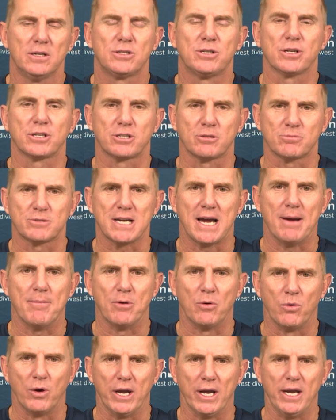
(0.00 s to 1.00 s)
took some time
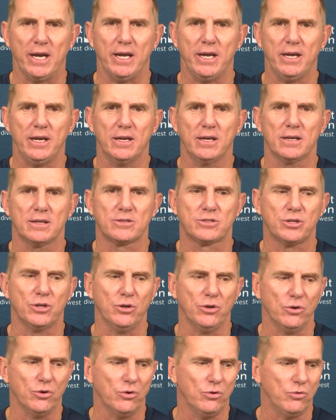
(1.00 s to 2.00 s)
away
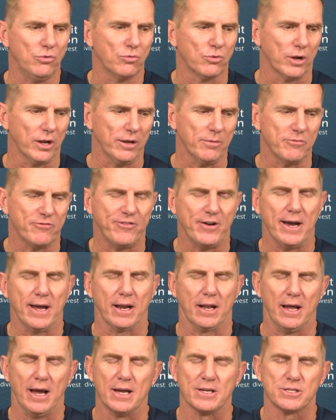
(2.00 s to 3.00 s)
to really
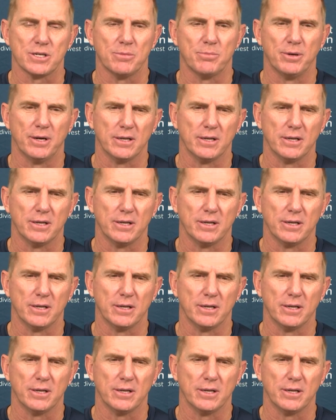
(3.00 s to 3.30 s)
finalize it.